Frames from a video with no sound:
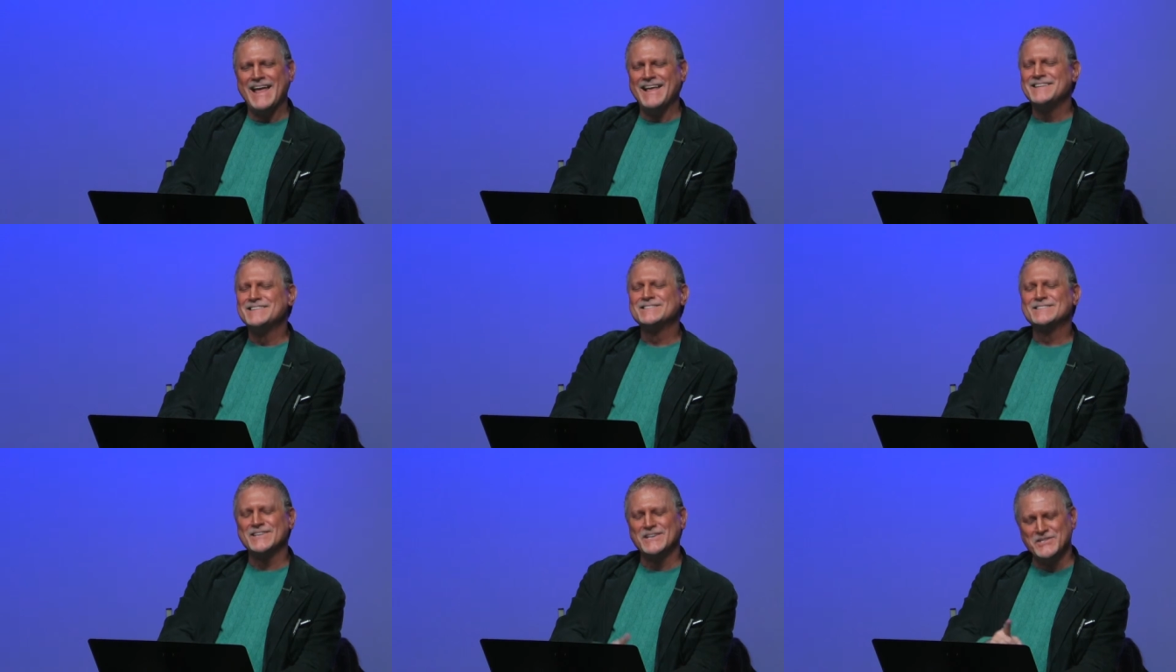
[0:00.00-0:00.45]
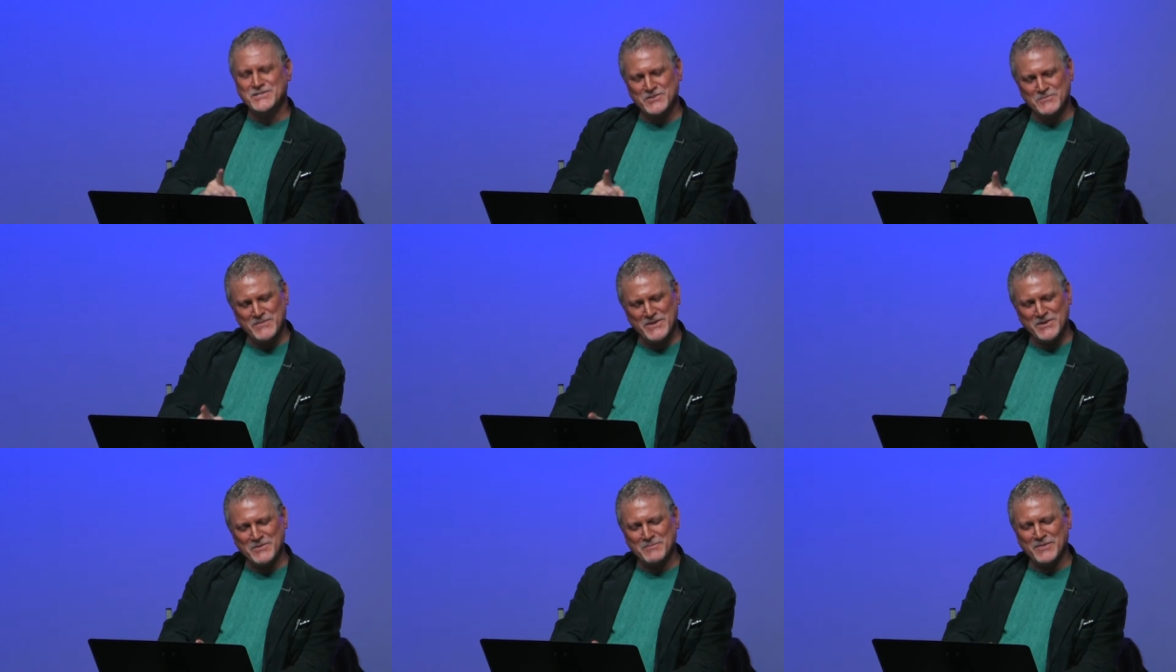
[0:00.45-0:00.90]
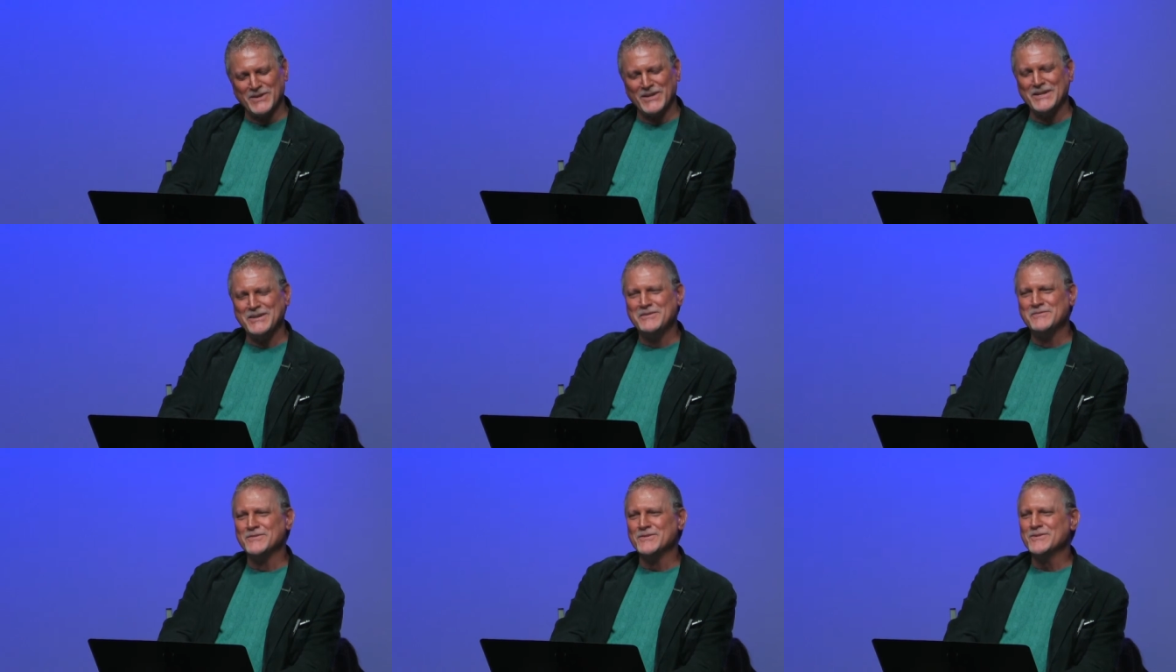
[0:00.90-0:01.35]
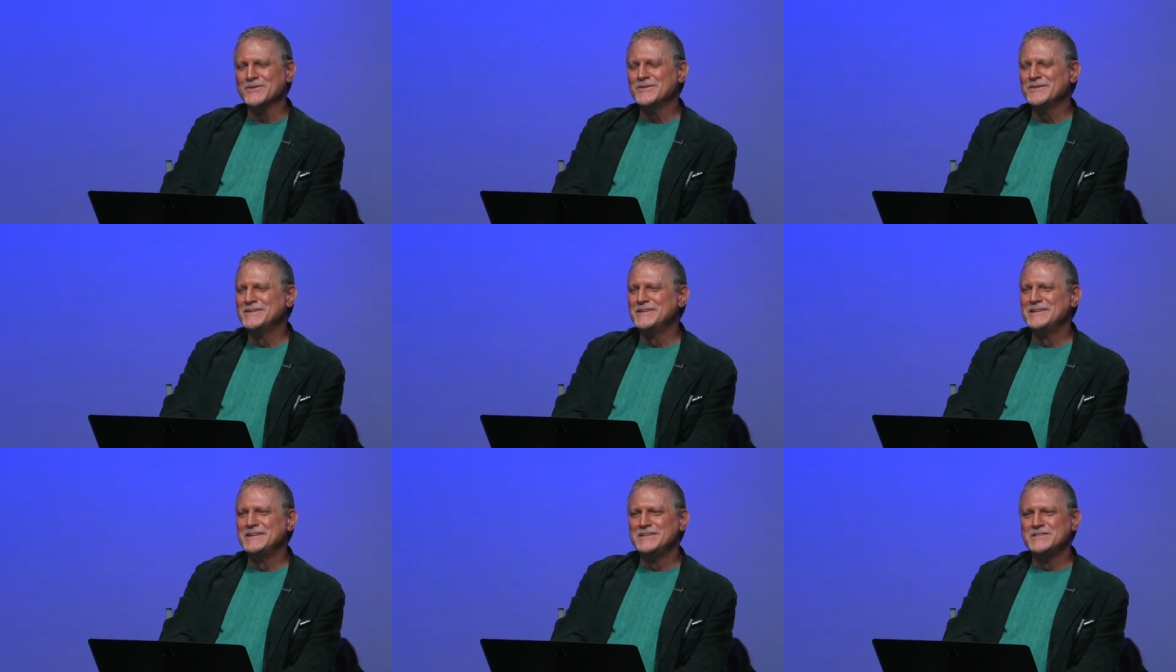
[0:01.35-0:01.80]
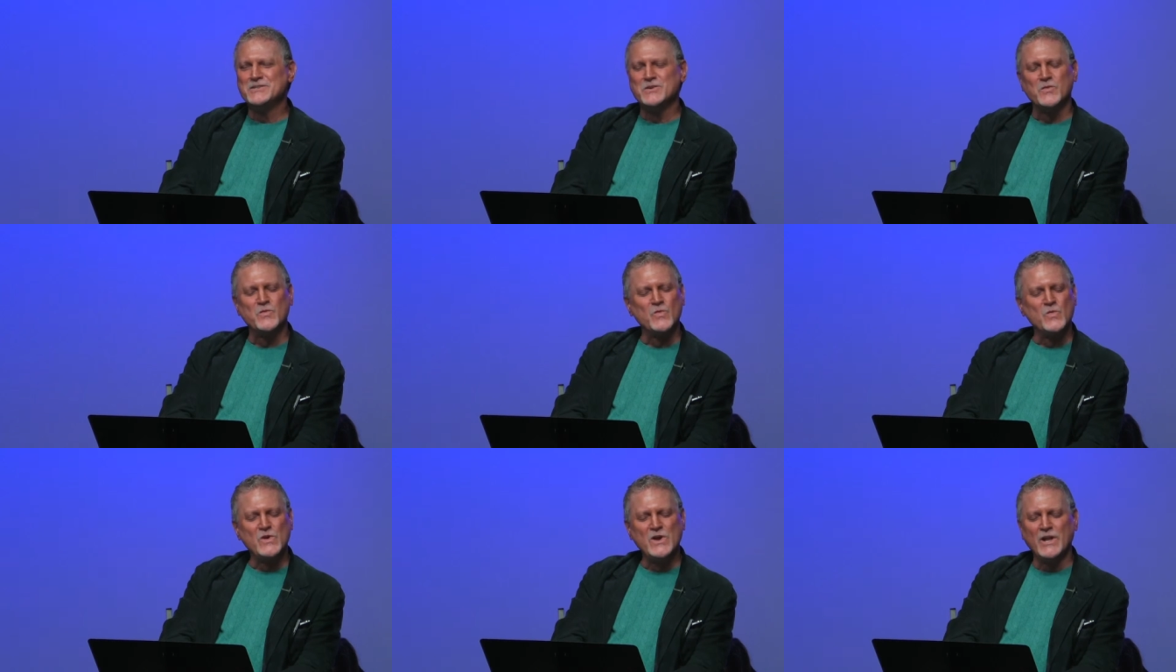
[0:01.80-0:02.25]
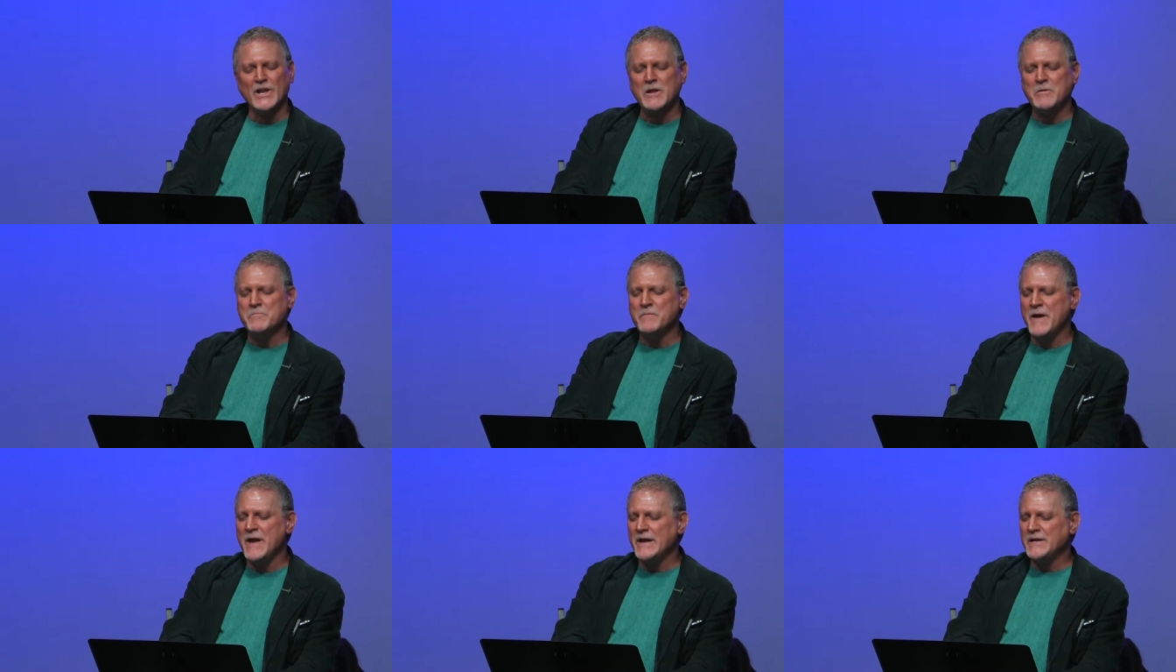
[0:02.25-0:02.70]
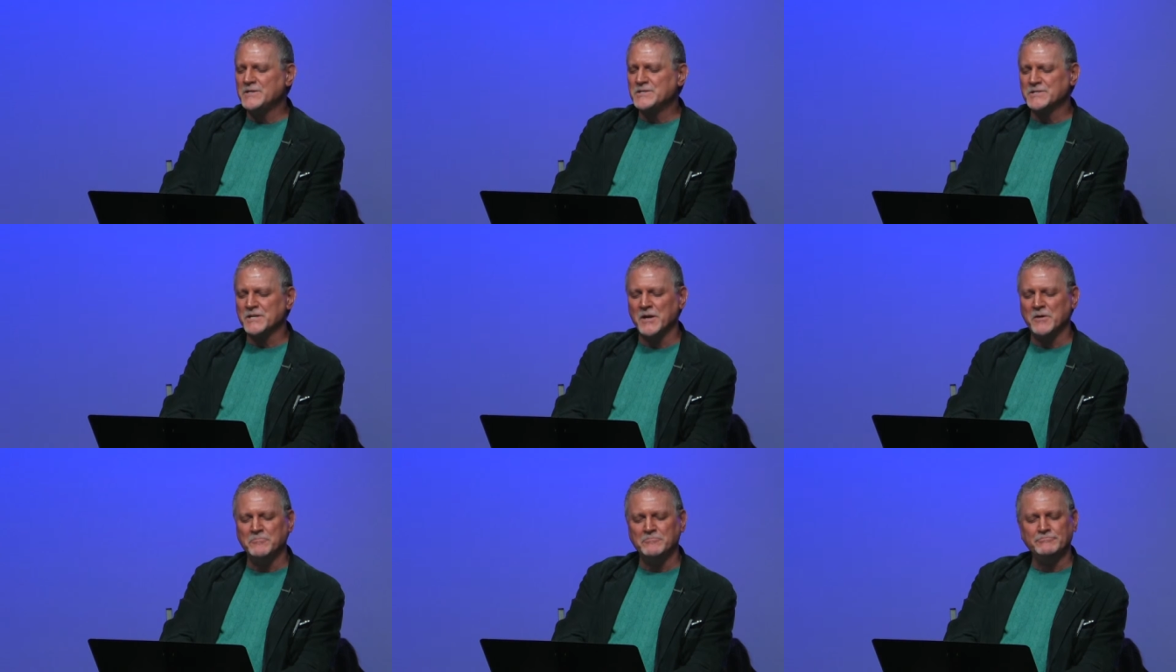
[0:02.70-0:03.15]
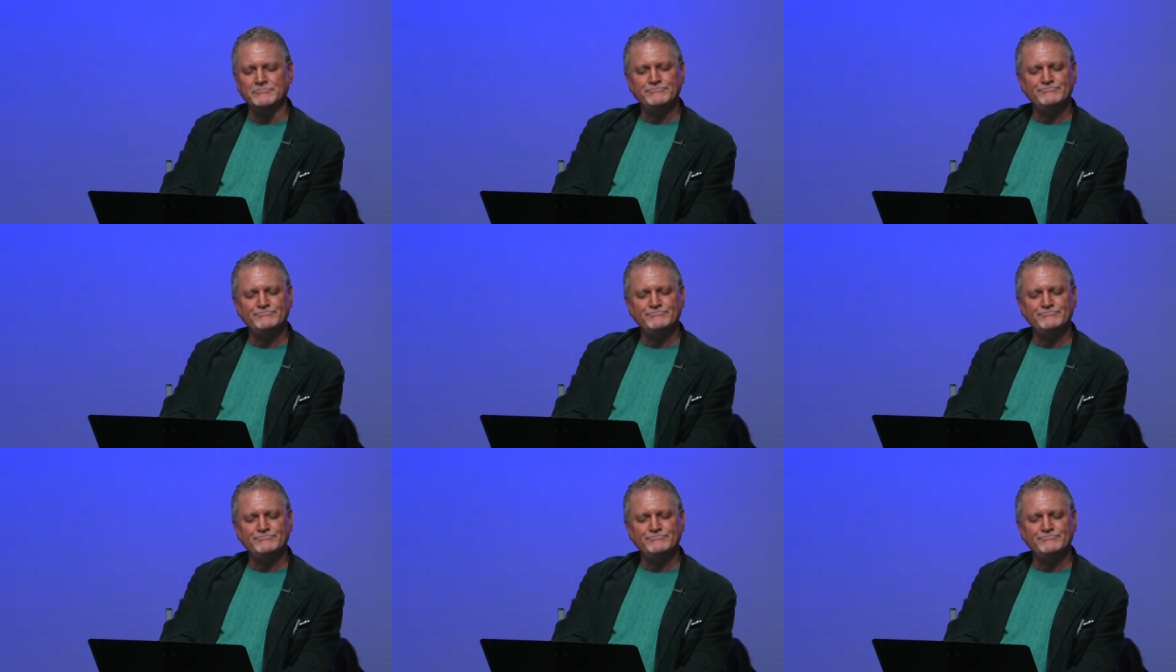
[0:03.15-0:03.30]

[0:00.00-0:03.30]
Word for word: since you've been a believer to really make some?